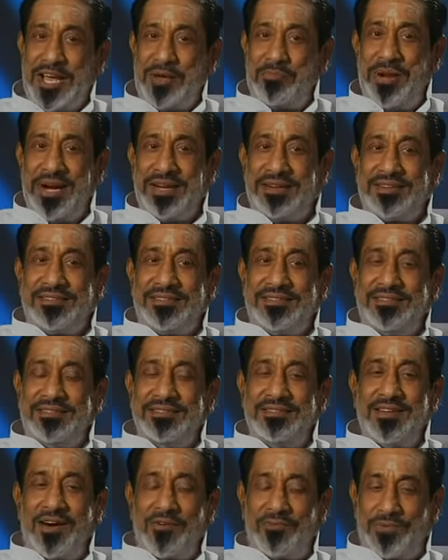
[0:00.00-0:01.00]
But,
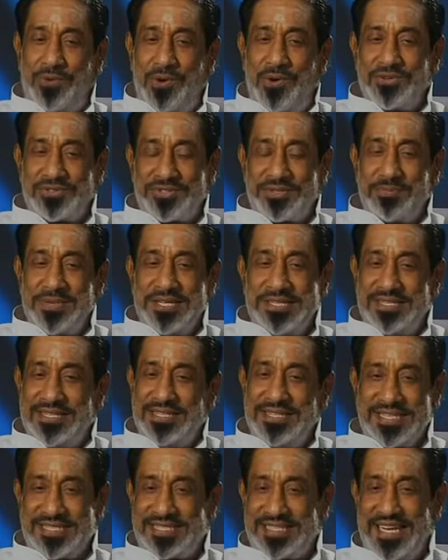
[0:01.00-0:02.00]
of course,
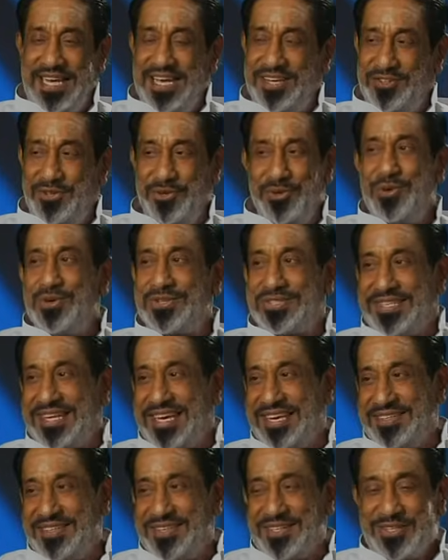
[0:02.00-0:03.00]
in the stage,
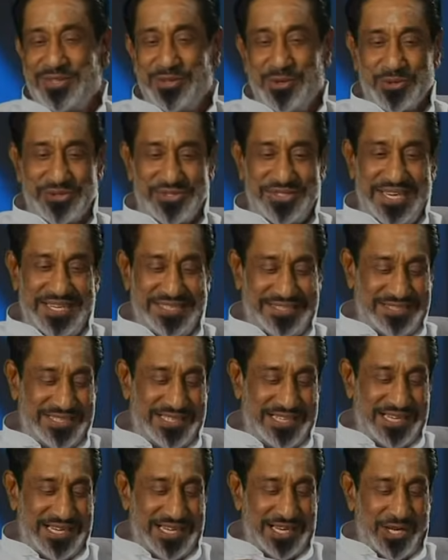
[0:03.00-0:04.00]
those days,
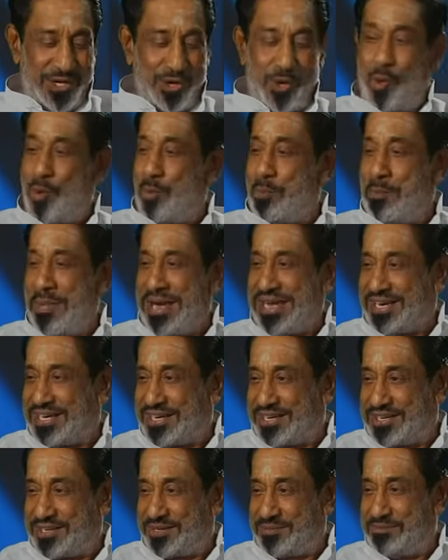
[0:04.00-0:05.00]
no mic
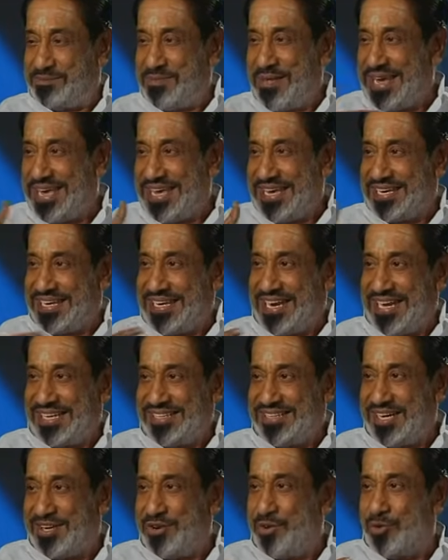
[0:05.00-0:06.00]

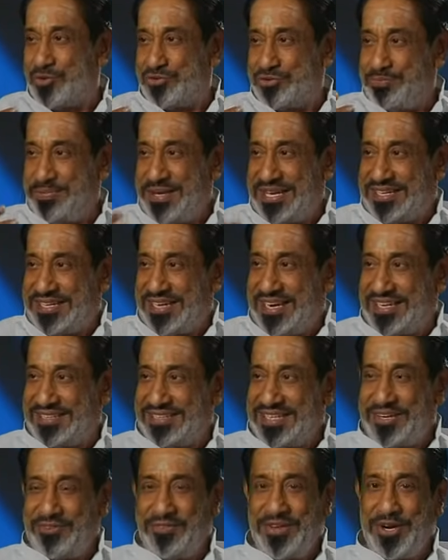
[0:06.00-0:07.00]
like that, no speaker like
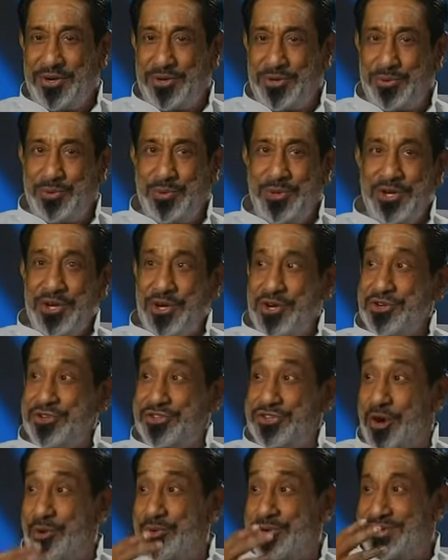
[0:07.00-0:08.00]
that. We have to
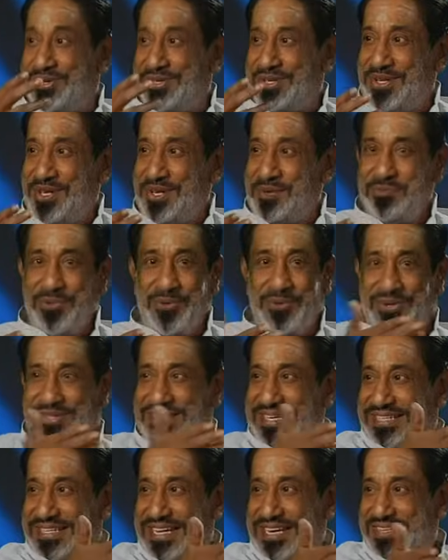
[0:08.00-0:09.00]
shout before
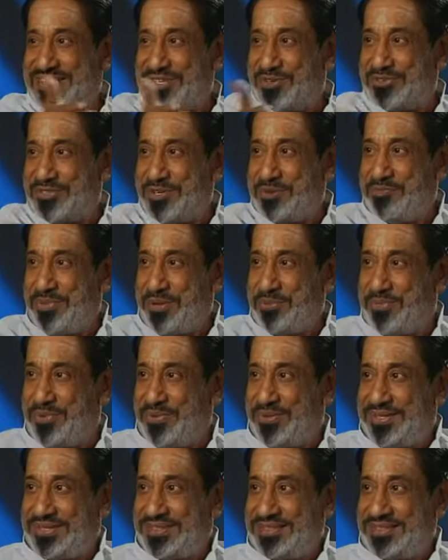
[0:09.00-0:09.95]
the 10,000 people.